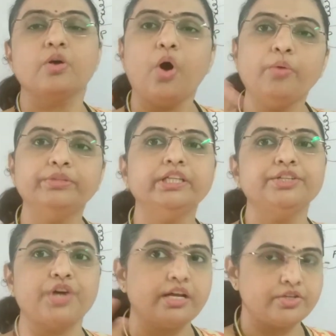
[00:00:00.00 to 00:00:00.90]
of the
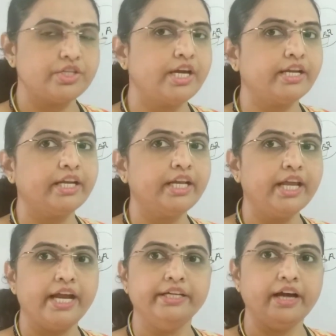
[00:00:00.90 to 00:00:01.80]
charged tRNA
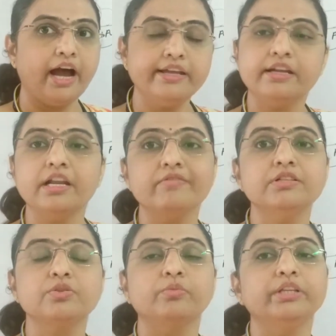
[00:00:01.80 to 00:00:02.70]
and higher
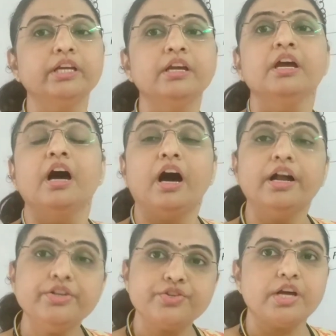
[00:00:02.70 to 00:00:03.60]
levels of the
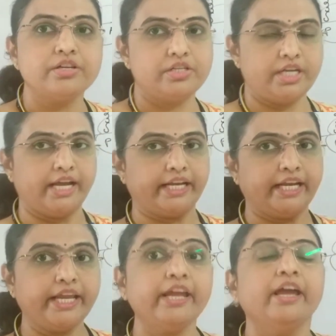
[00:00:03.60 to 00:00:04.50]
uncharged
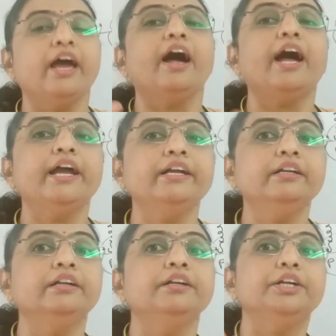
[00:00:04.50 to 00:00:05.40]
tRNA, and
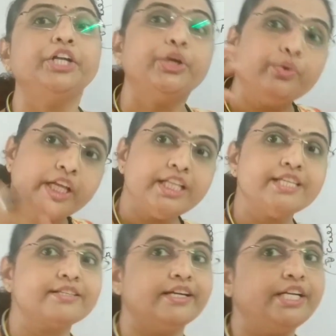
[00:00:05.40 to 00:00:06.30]
during
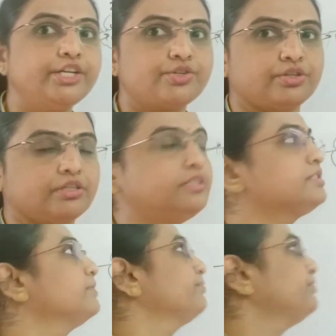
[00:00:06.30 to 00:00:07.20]
these
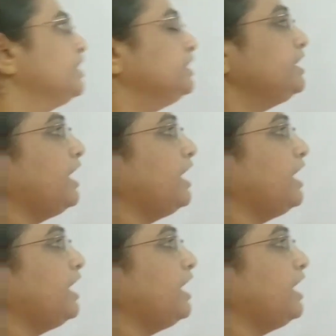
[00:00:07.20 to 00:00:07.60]
conditions the